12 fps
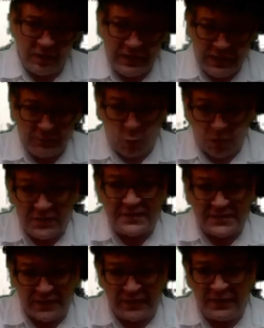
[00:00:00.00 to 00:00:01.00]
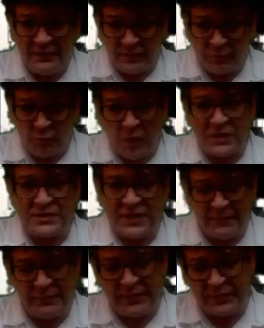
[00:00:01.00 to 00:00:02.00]
one city from one
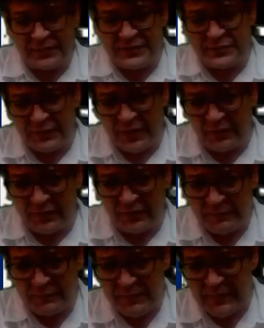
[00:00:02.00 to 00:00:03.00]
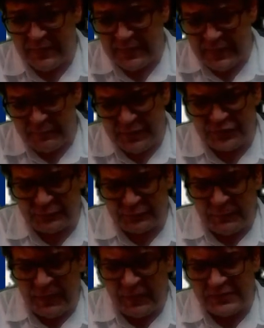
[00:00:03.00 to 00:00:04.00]
time period to another, but your
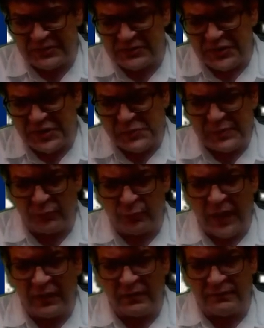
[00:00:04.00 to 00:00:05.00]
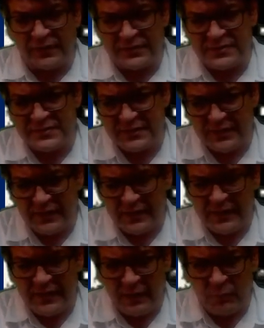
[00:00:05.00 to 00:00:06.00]
comparisons need to be relevant.
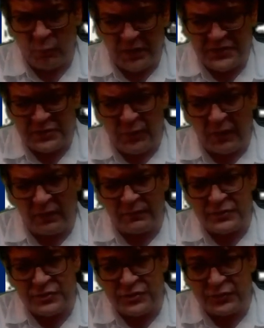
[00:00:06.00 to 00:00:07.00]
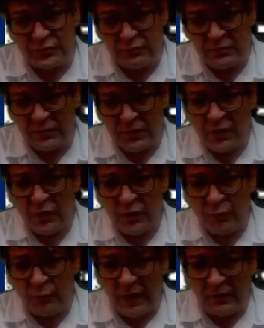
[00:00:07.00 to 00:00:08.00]
And what is it relevant to?
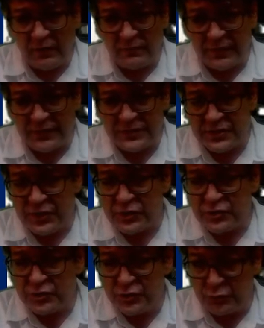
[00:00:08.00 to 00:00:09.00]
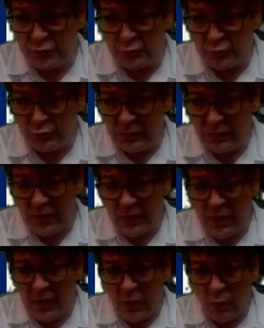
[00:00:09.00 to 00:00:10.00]
Relevant to
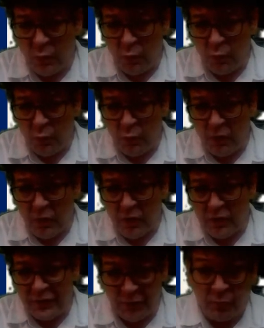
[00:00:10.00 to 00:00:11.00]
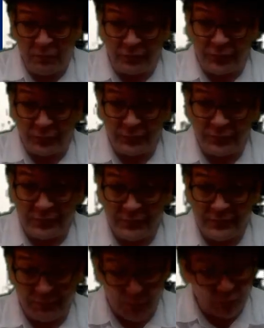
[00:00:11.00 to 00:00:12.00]
the overview,
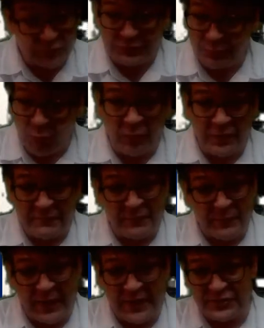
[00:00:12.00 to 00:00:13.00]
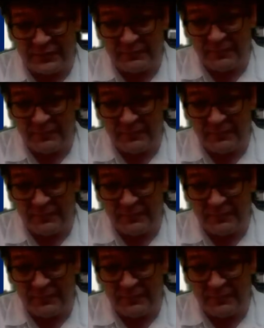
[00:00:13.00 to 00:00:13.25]
the most important information.